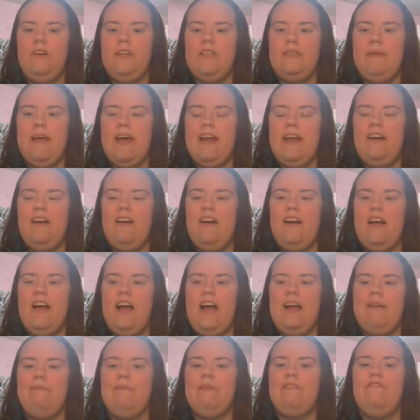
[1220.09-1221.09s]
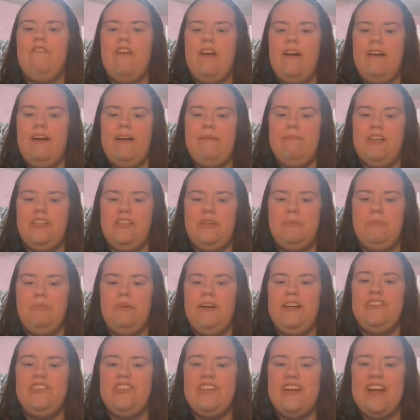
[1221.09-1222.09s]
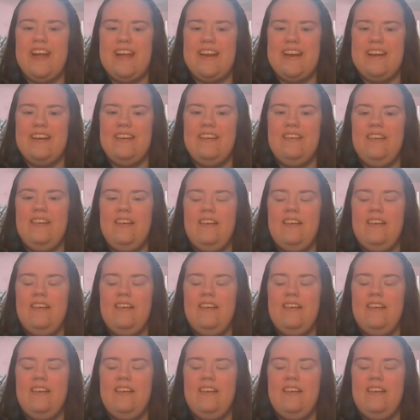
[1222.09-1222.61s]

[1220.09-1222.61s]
better, I would very much appreciate it.